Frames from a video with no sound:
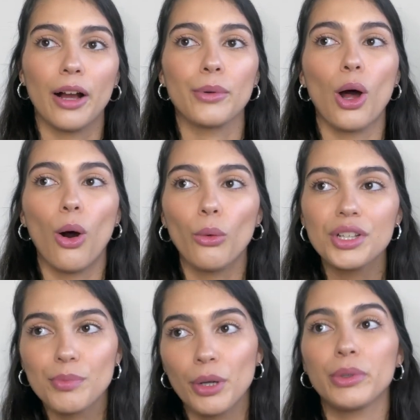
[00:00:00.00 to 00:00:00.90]
I would always
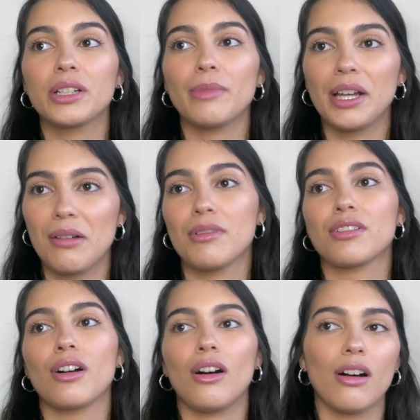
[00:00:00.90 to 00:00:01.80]
put one in my
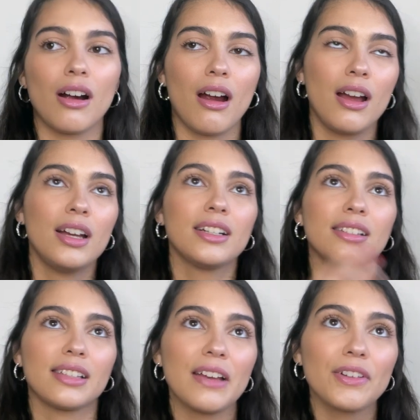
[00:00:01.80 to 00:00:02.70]
Amazon cart,
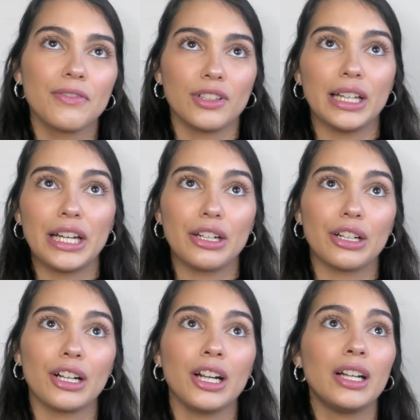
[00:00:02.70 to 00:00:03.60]
save it for
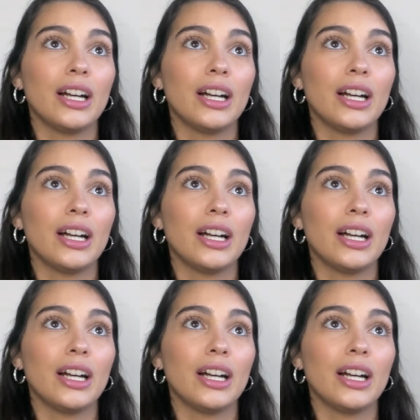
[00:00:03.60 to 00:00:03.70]
later.